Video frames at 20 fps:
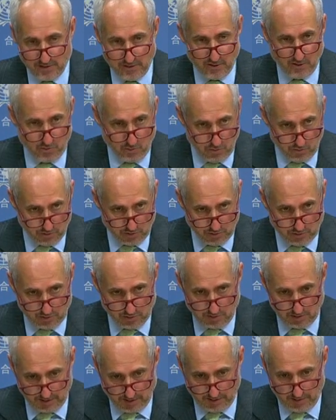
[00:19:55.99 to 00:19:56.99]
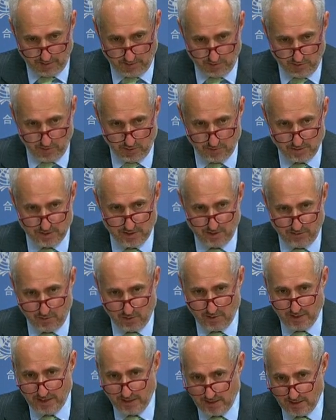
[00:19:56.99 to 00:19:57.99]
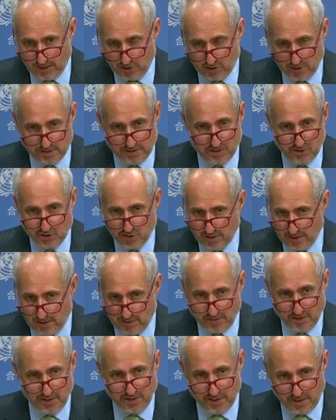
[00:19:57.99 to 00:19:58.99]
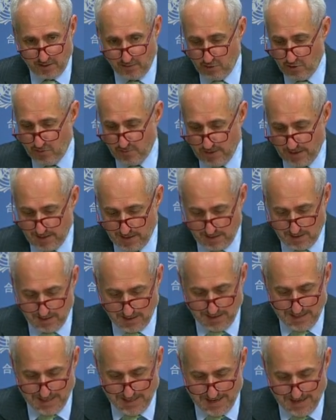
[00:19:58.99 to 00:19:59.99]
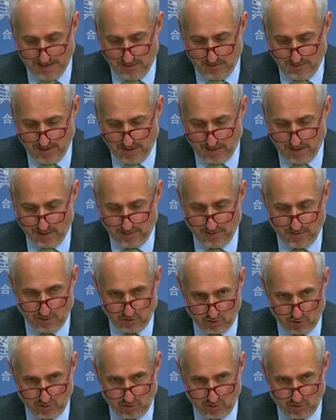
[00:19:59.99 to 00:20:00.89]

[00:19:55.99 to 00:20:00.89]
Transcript: there are rules that govern the hosting of the United Nations in Geneva, in Nairobi, and, and Vienna. There are